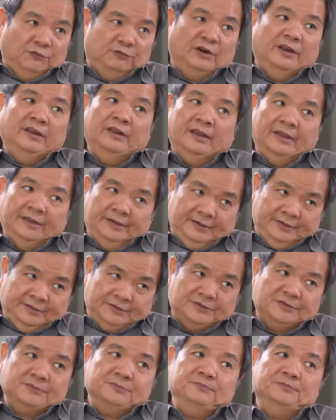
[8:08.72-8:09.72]
The front line,
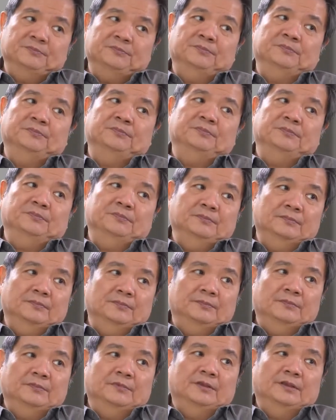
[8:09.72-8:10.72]

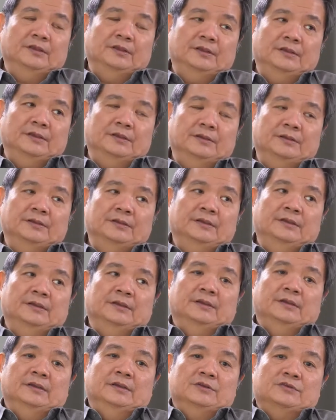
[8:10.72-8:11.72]
and, yes.
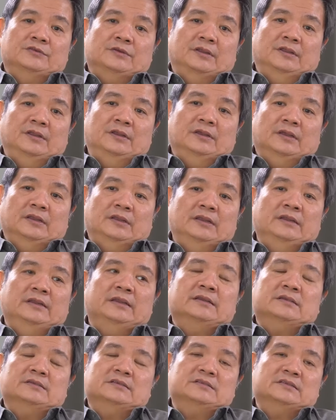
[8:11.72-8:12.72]
So I think
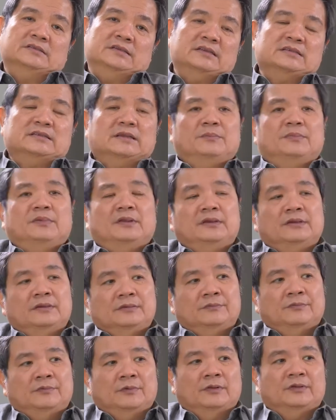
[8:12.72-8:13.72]
that's
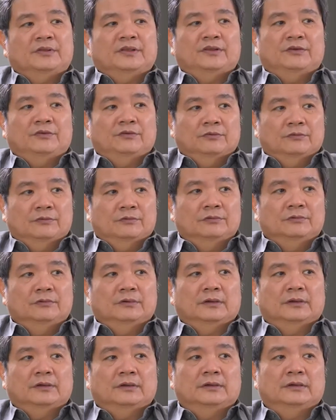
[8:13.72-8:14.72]
something we all can do.
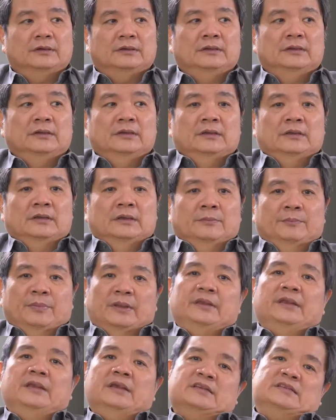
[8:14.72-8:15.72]

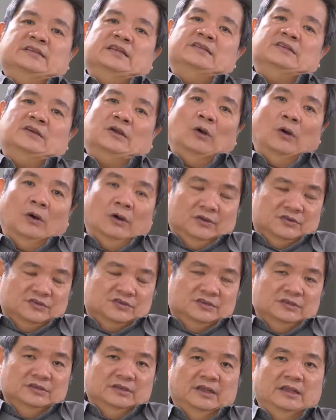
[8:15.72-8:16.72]
But yes, there's a
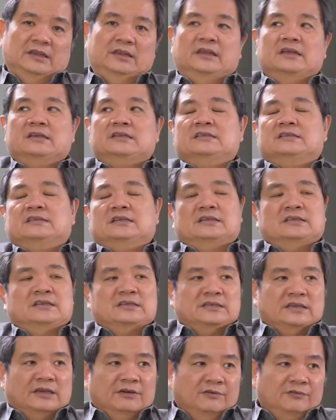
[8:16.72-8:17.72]
cost, and yes, there's a
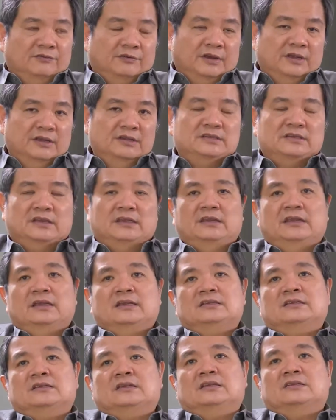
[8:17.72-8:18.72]
sacrifice, and
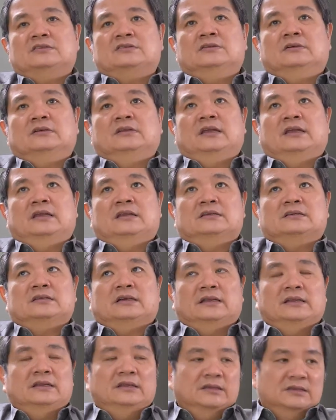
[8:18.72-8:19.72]
yes, it's not
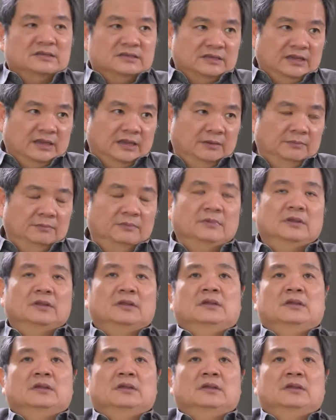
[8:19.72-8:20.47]
entirely the same,